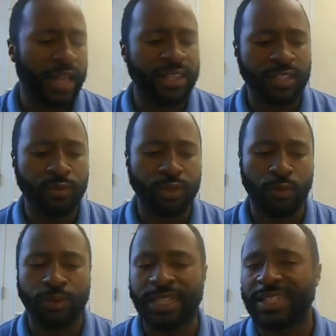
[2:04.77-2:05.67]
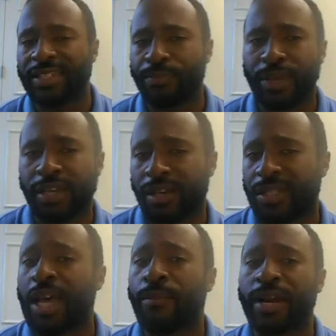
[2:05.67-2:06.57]
I think these are decent
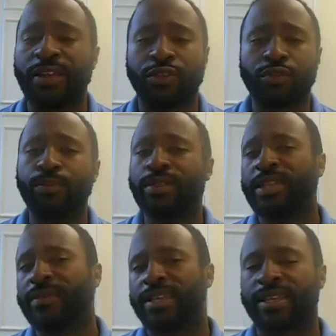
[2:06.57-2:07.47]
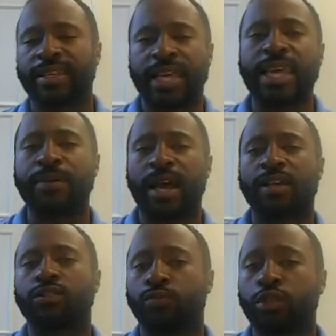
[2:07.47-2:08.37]
pickups, but I do believe that the
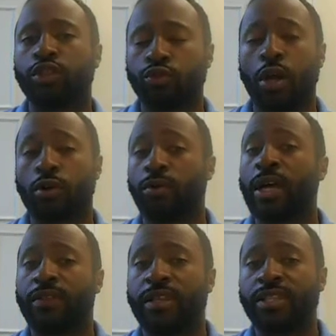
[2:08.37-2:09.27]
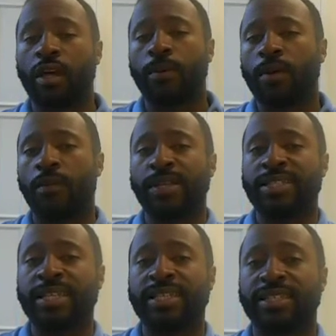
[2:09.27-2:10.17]
Gamecocks will struggle this upcoming
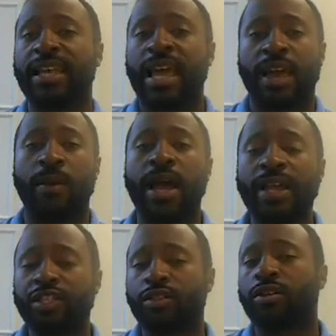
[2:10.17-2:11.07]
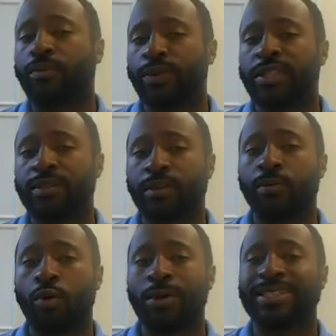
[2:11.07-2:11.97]
season, and I'm actually going to predict
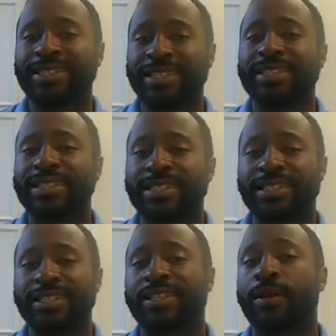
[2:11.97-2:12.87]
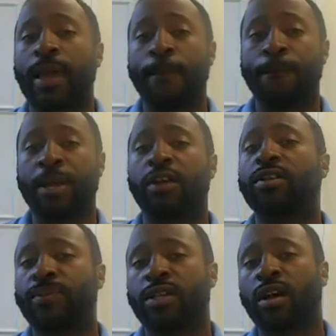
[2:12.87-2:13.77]
them going 6-6 and
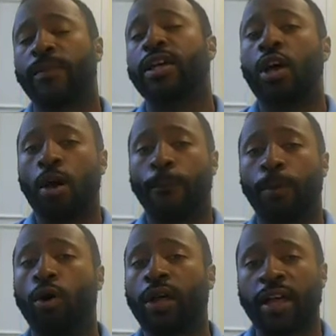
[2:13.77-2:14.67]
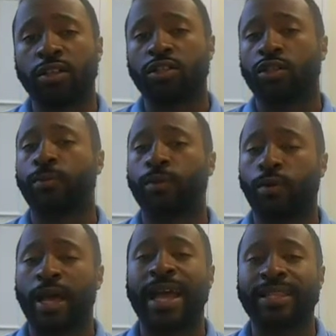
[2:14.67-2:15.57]
barely becoming bowl
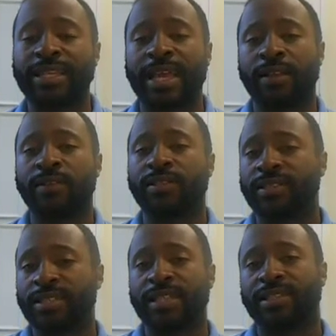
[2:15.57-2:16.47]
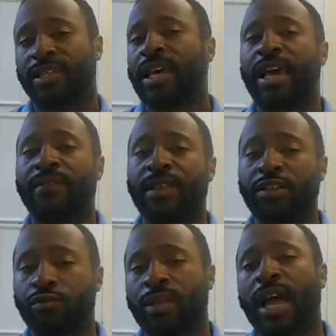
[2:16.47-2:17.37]
eligible at the end of the season. If
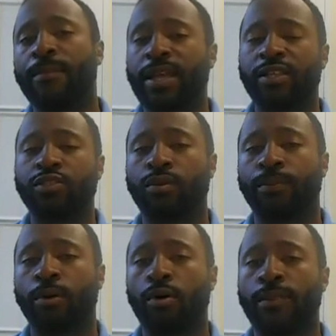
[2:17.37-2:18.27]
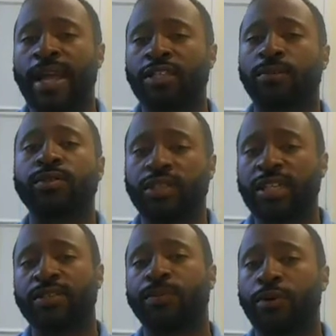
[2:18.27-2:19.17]
they do not make it to a bowl matchup,
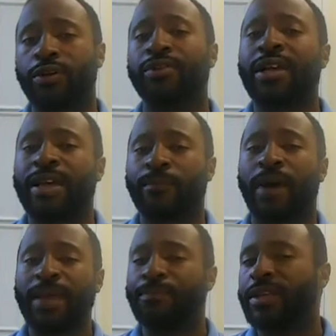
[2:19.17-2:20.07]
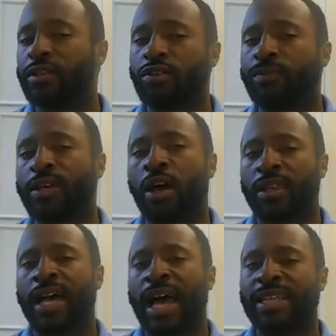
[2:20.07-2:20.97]
Steve Spurrier might be a little bit
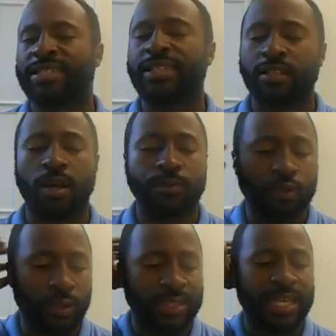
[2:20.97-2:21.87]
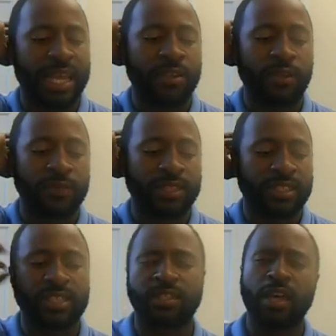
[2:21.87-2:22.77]
on the hot seat come towards the end of the
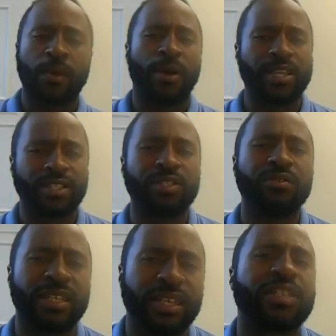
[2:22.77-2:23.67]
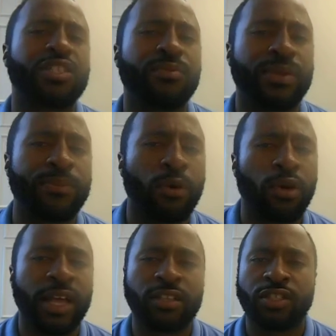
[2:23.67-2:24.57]
season, but I still think they should be
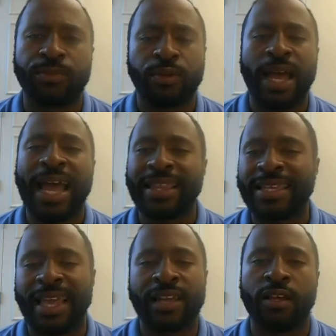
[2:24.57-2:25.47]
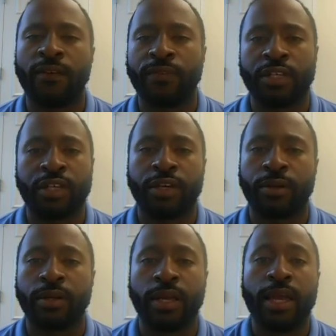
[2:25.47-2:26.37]
bowl eligible at the end of the year.